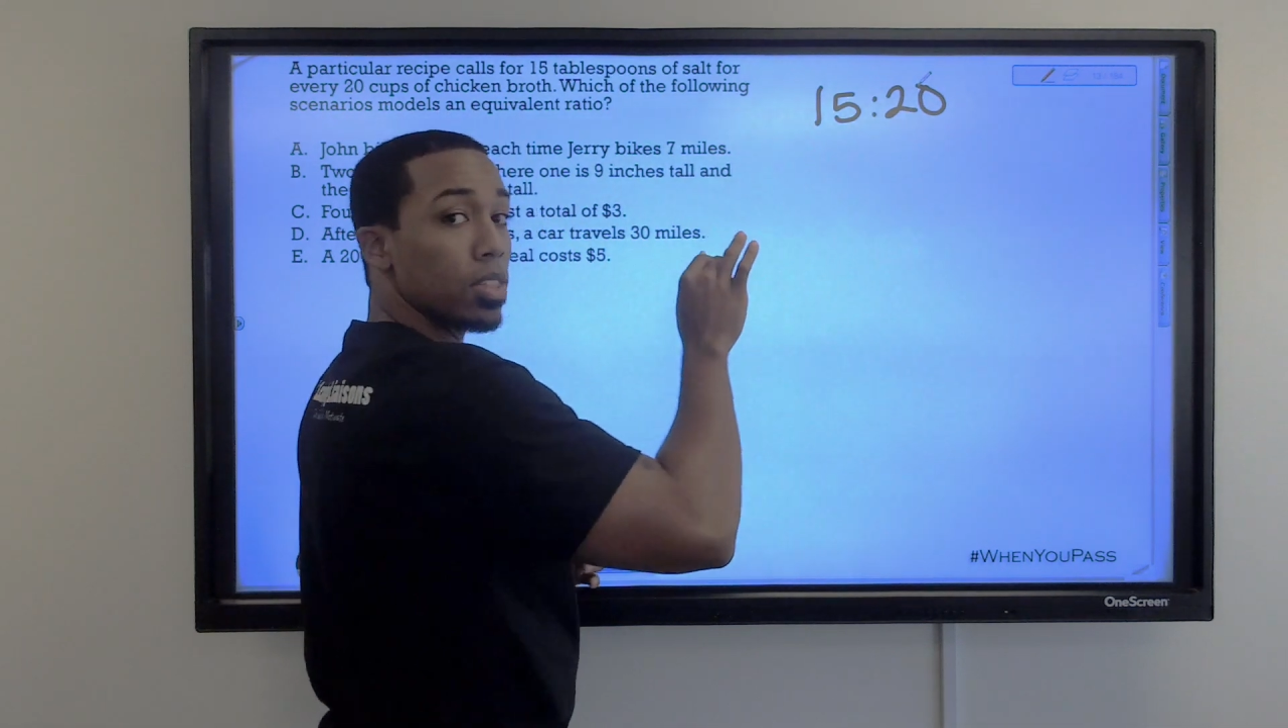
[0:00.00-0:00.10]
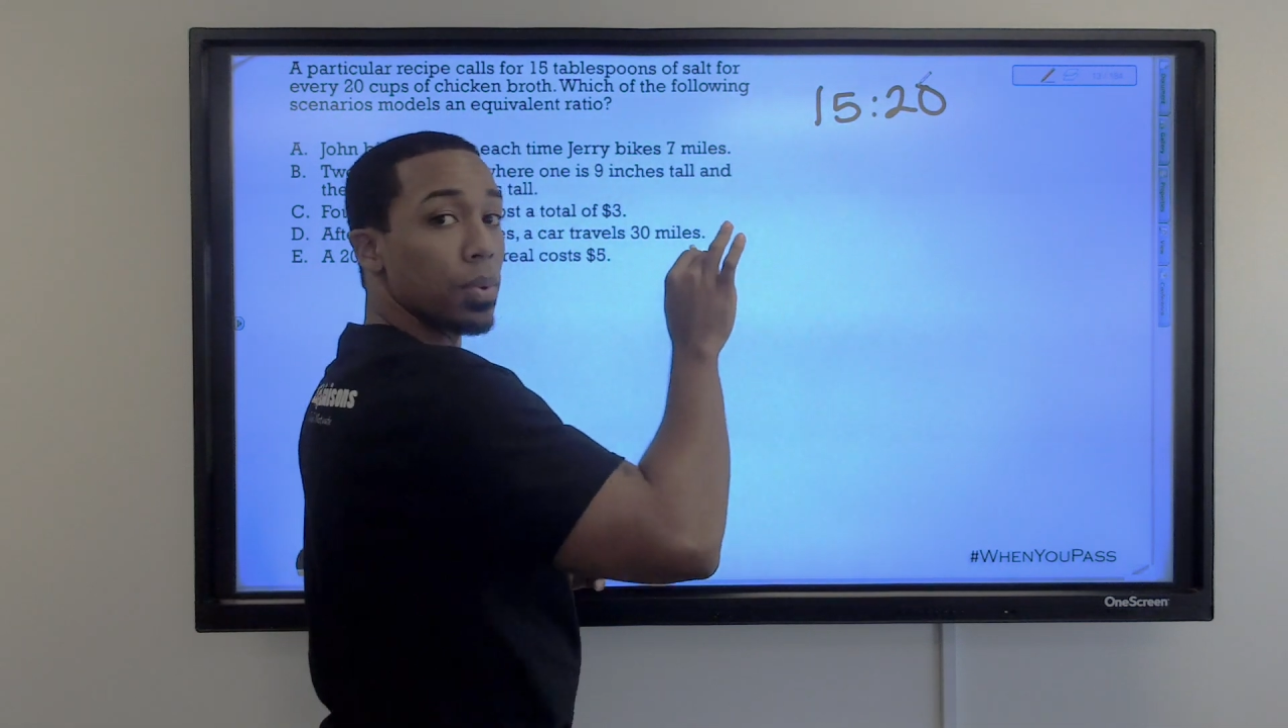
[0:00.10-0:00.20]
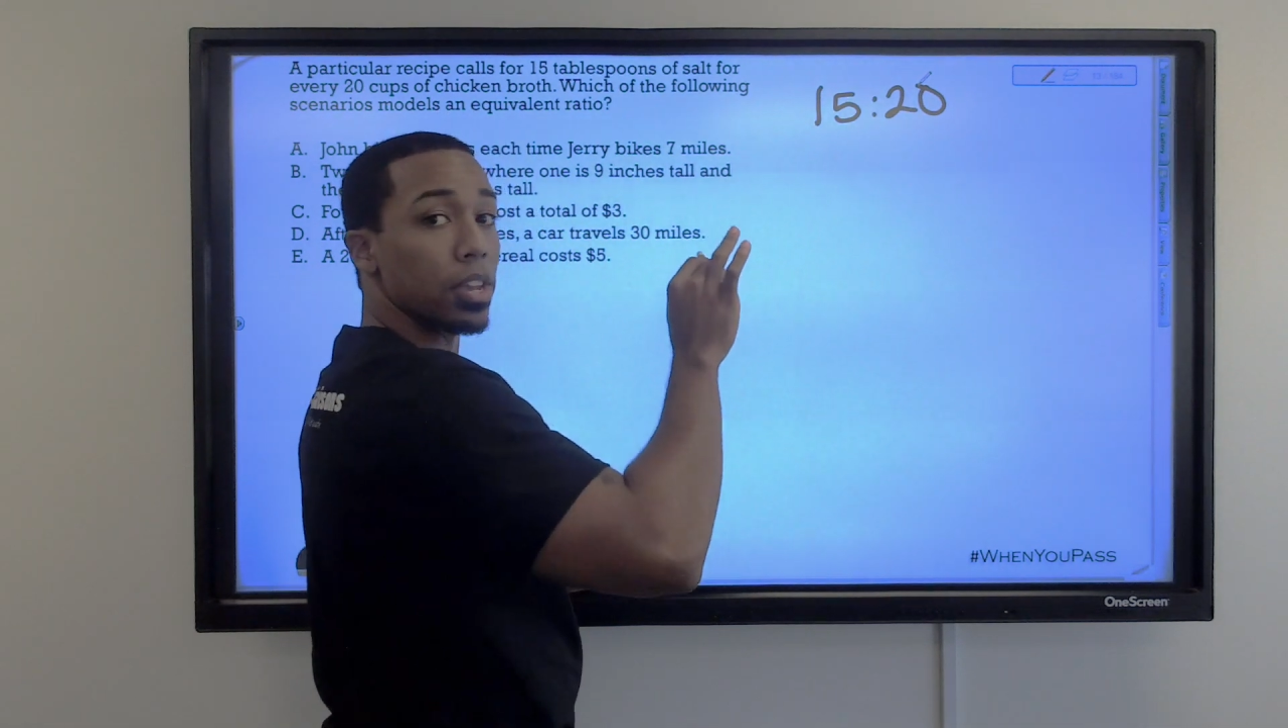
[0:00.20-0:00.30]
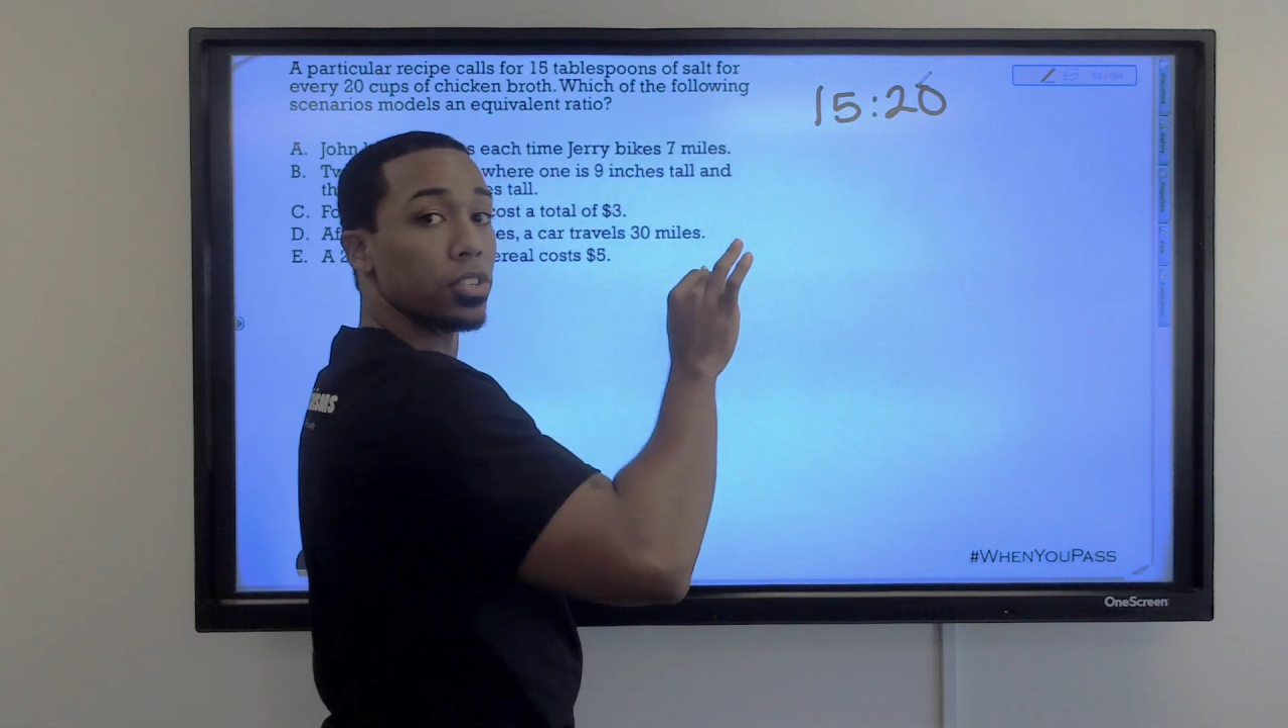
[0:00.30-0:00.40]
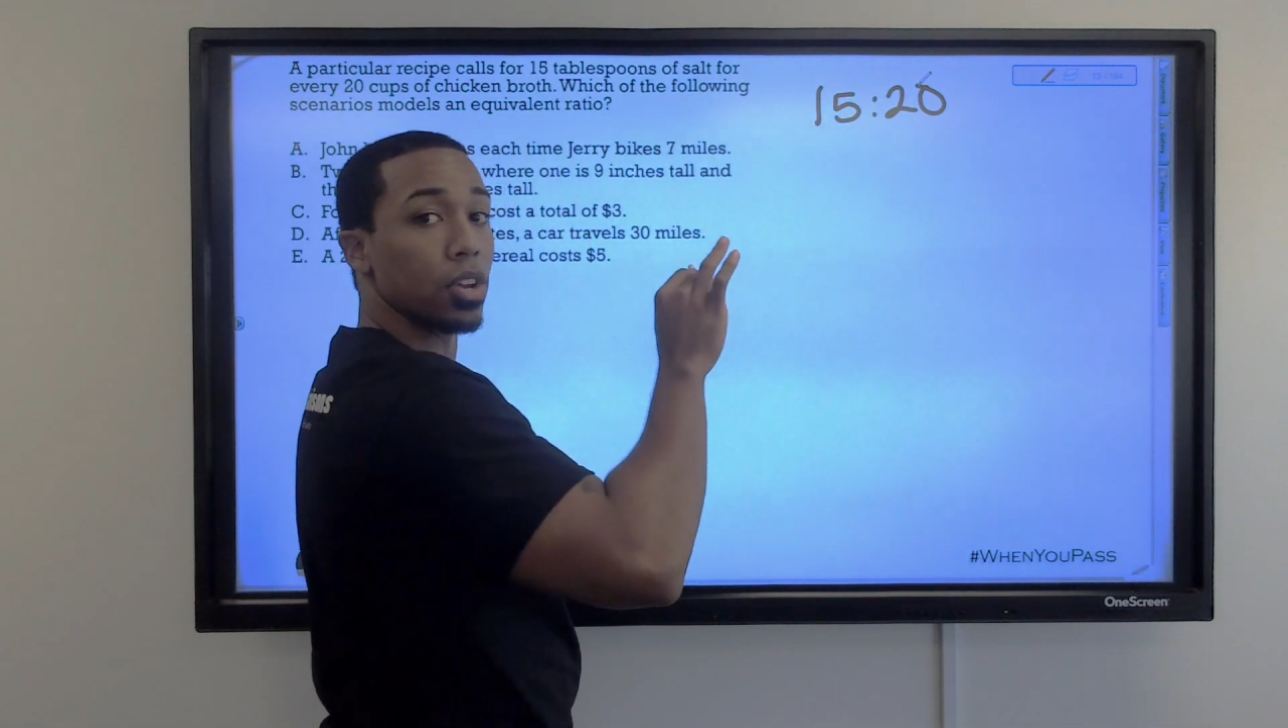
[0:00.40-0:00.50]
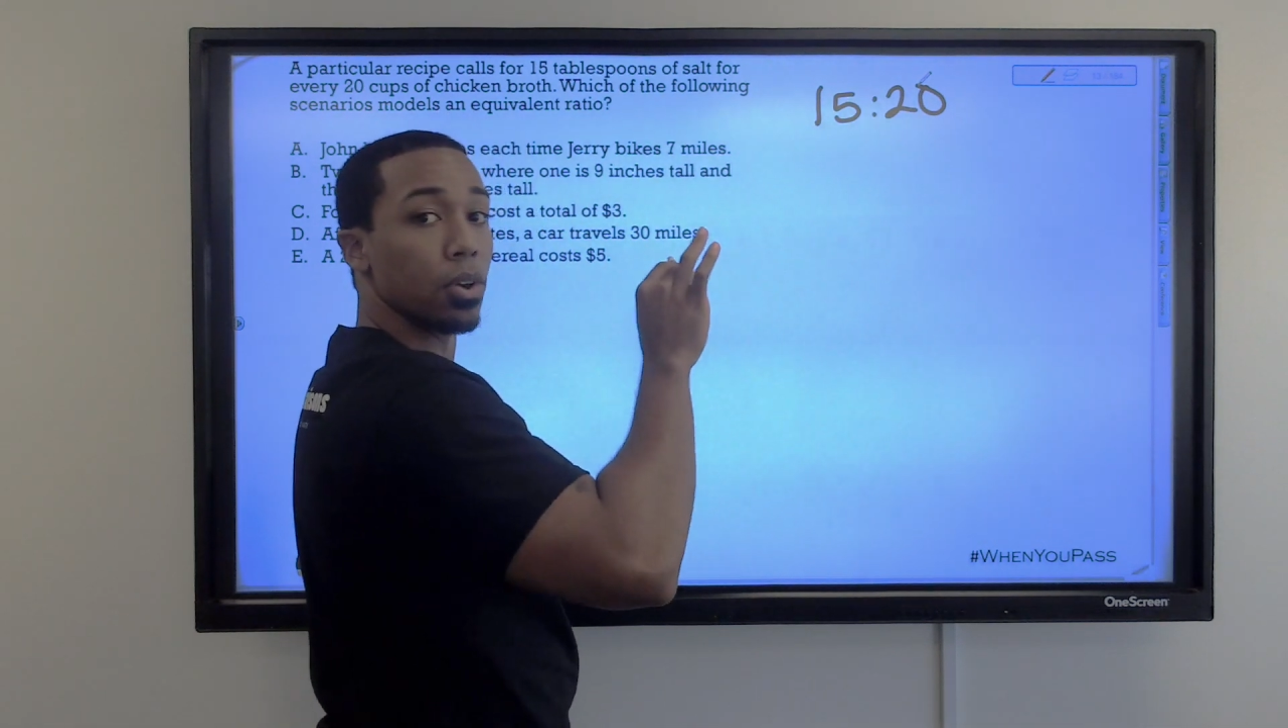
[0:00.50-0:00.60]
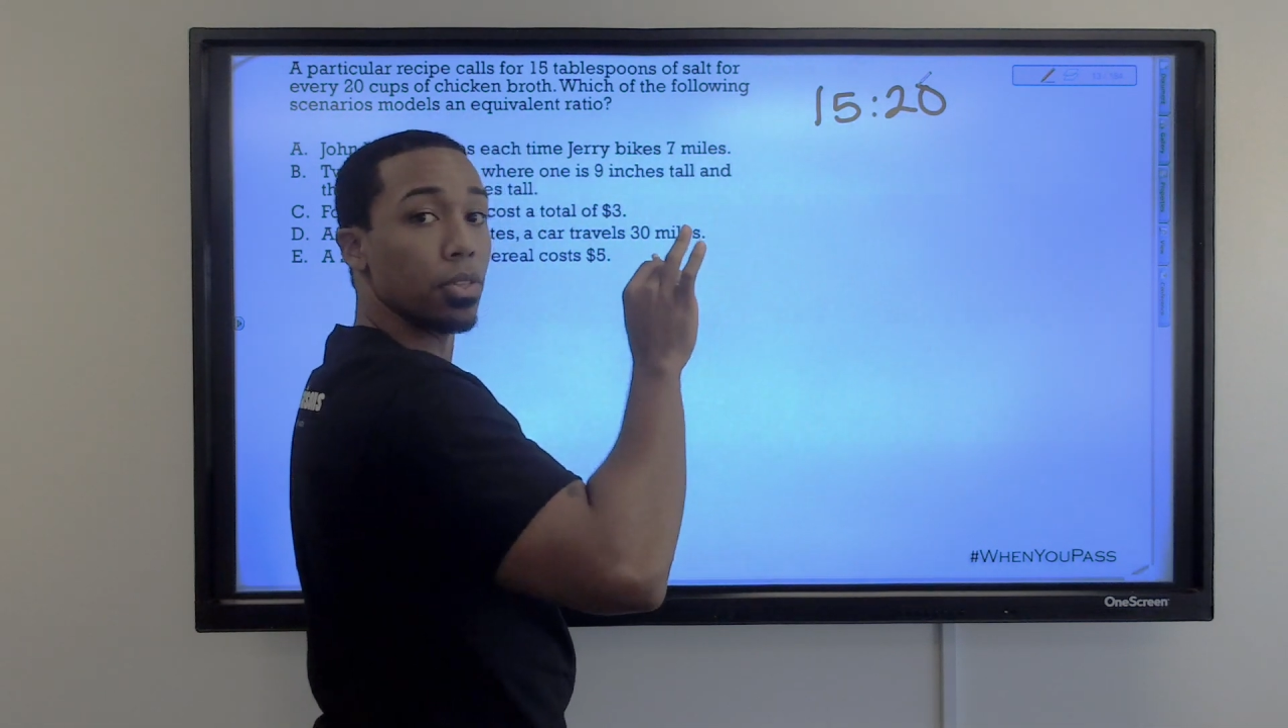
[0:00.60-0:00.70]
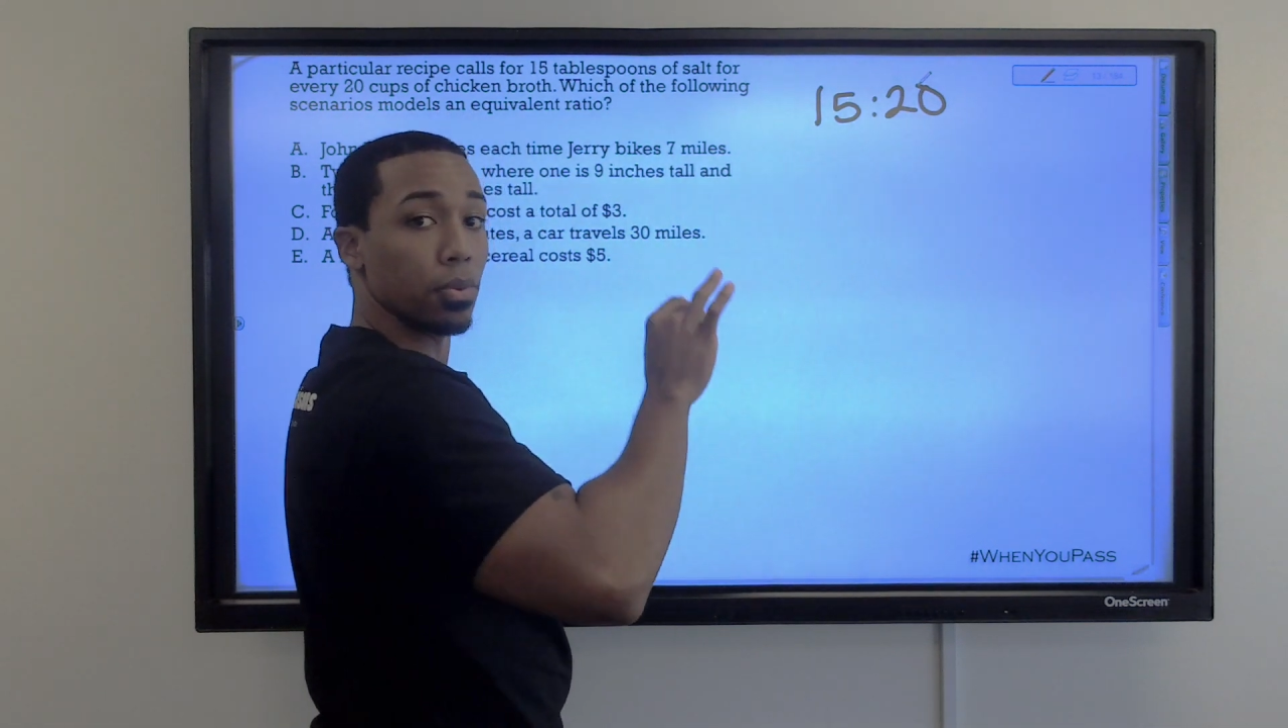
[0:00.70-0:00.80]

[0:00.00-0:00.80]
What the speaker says: the ratio